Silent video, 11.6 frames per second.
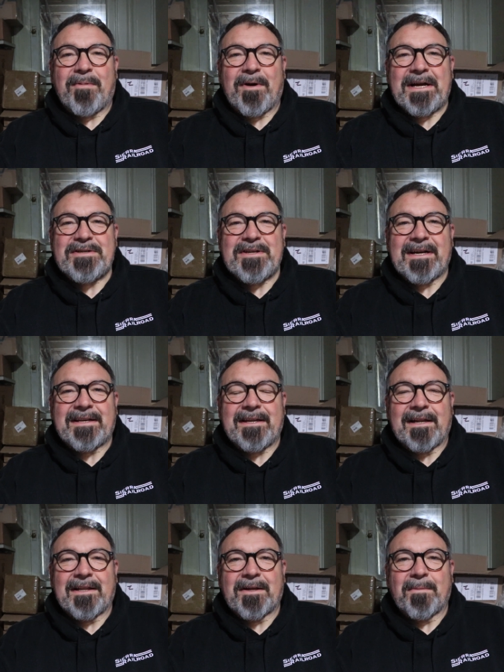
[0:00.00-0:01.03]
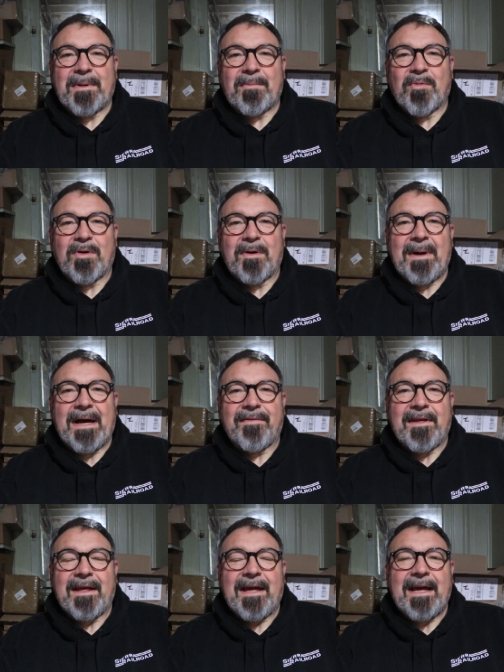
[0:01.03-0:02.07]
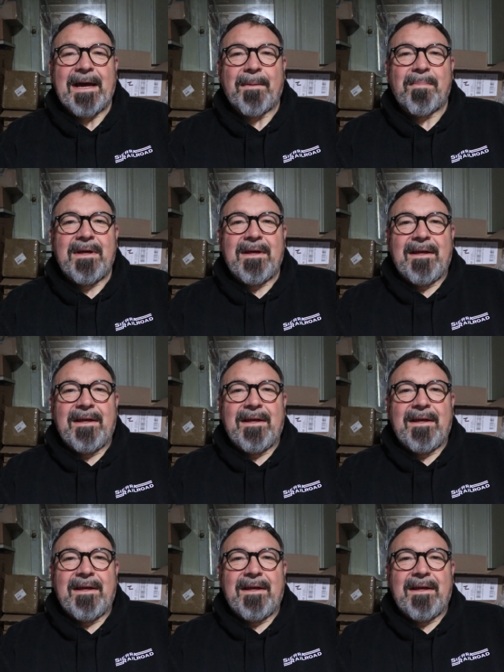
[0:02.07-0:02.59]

project and a little bit more about the amp.